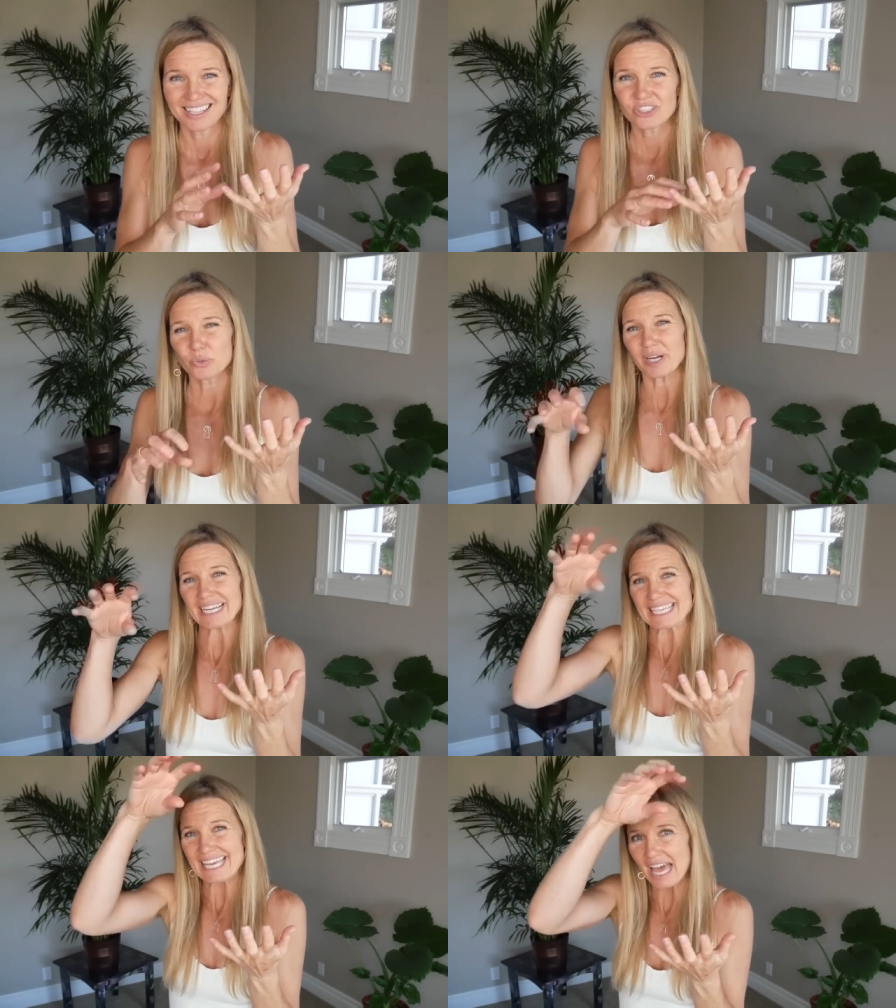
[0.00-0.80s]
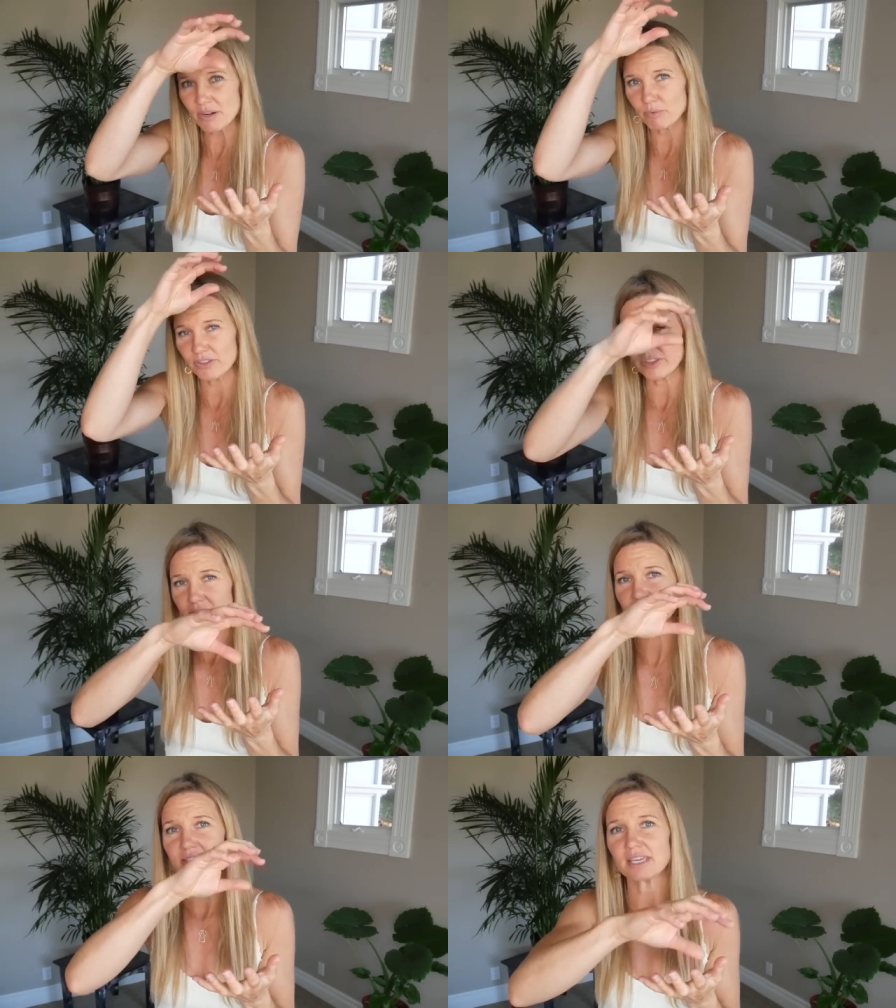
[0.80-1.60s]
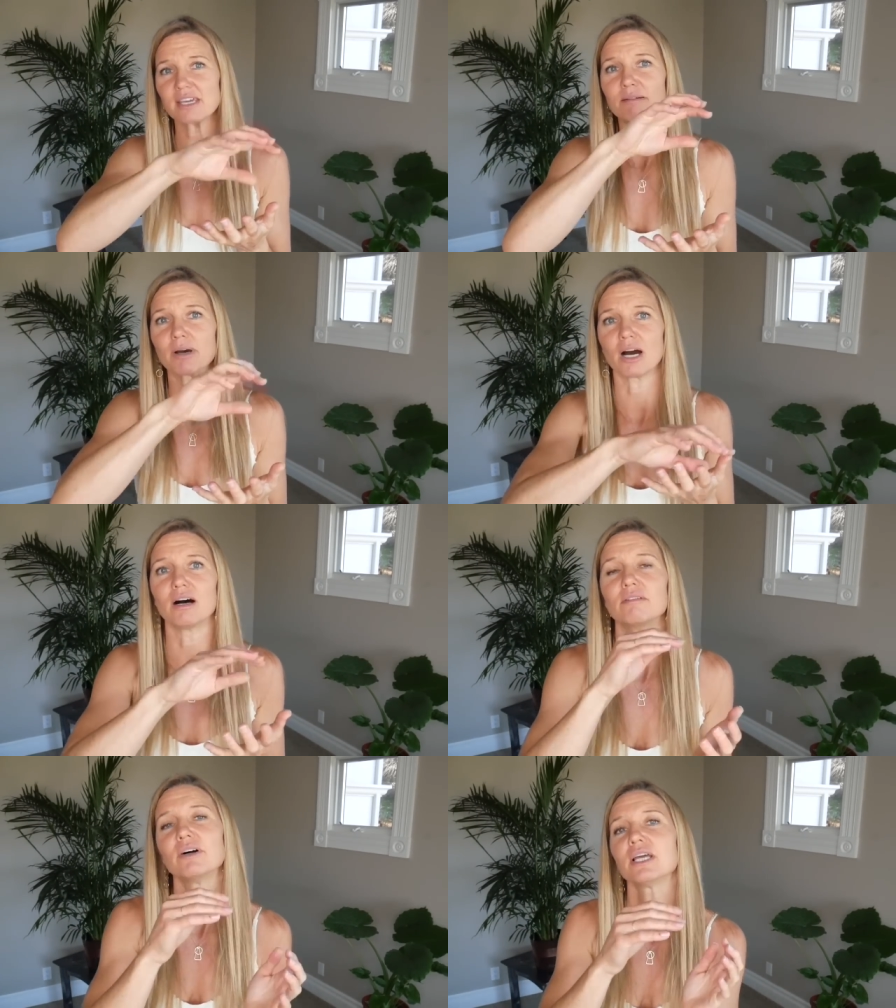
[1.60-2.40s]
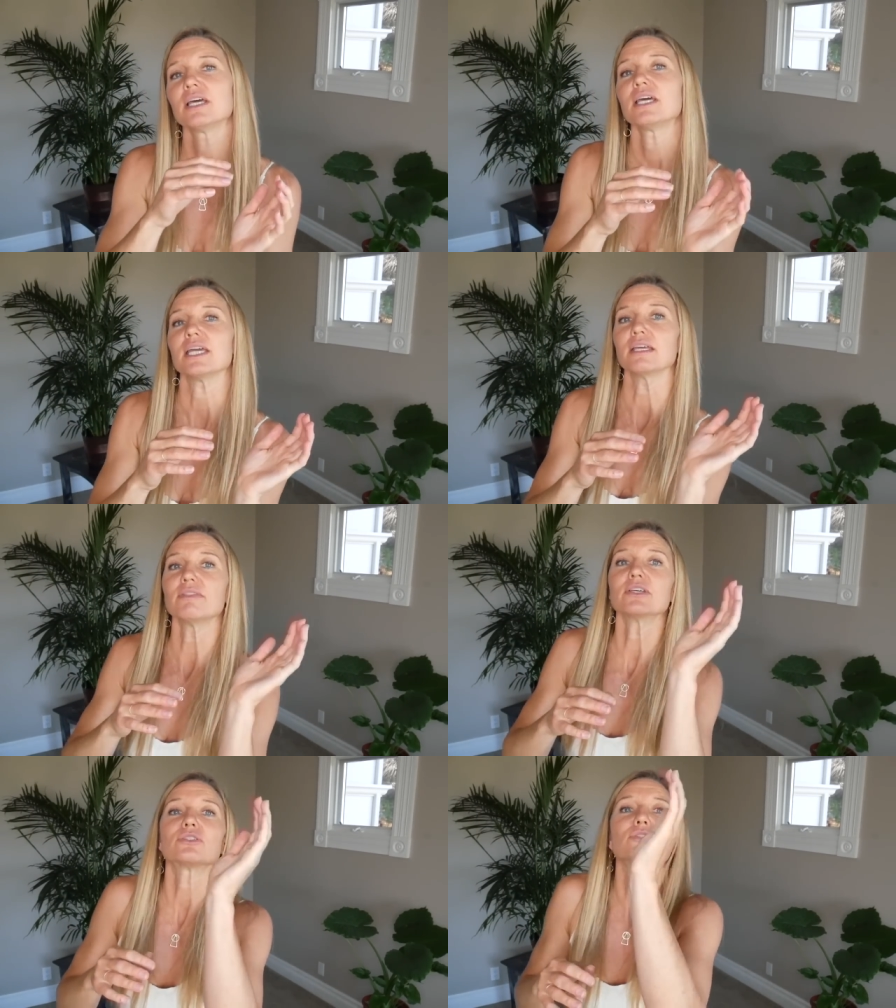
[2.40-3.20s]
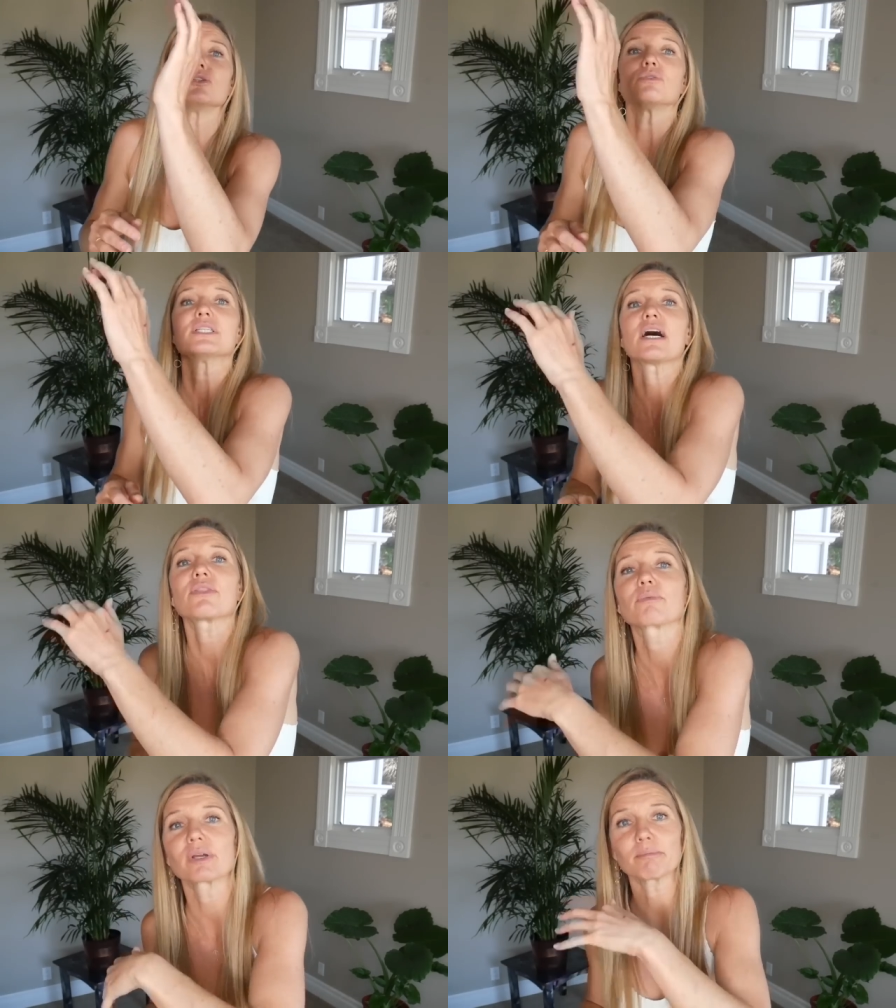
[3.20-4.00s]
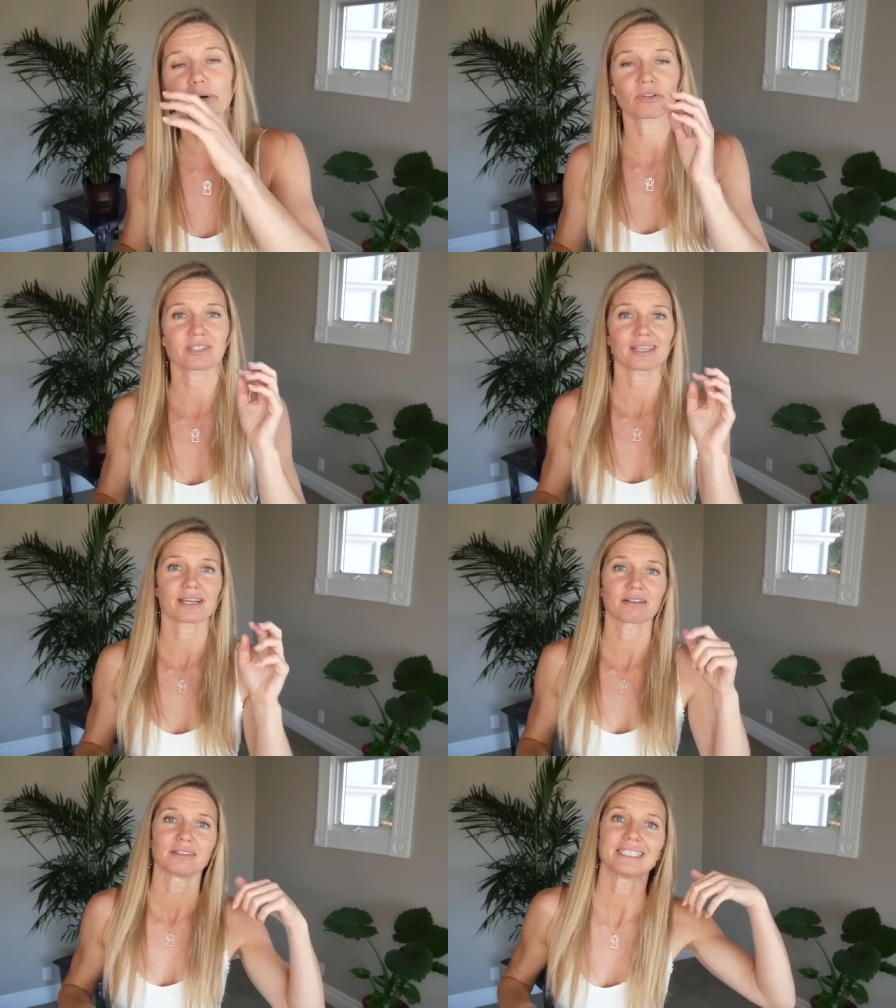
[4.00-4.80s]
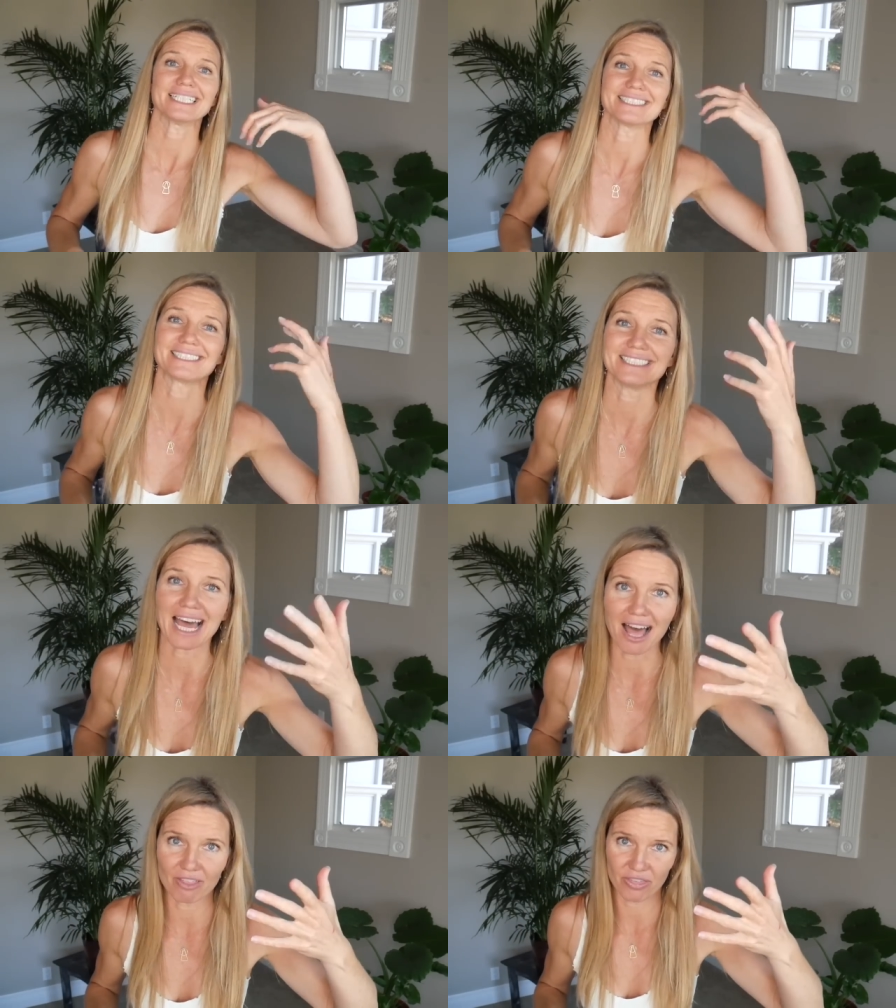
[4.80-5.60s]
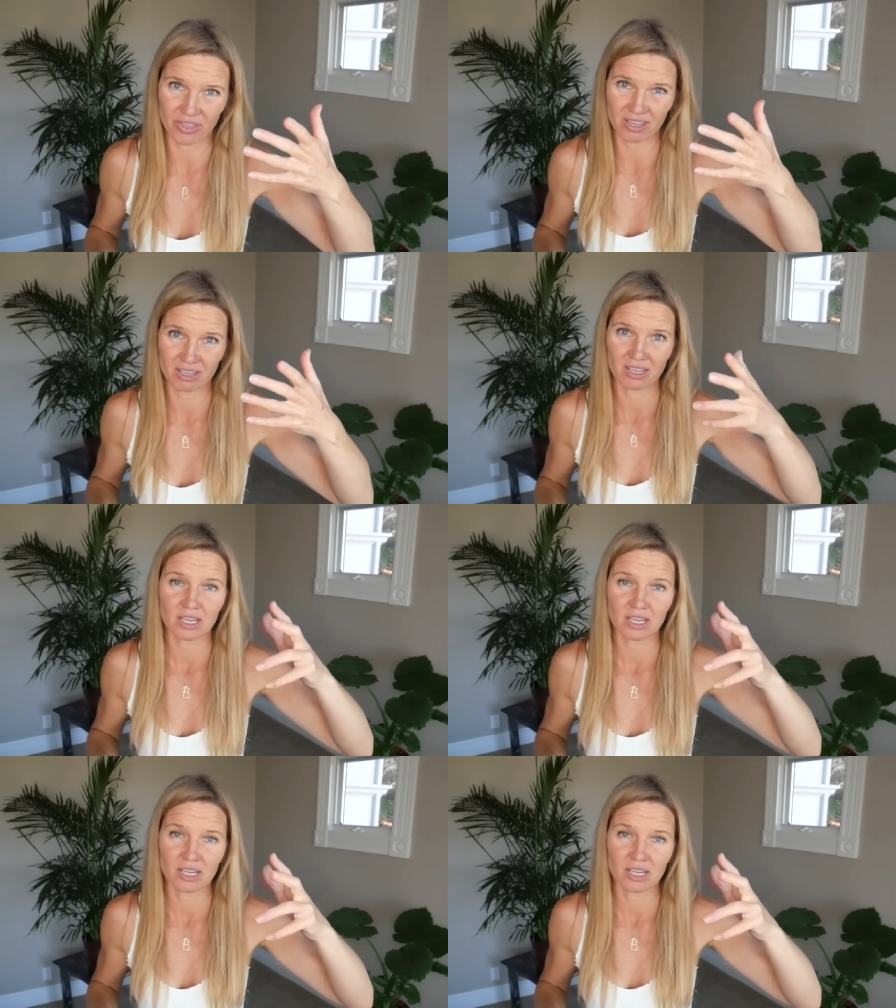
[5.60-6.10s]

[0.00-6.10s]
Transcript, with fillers: So, again, with this theme of in this new death rebirth cycle, it's death.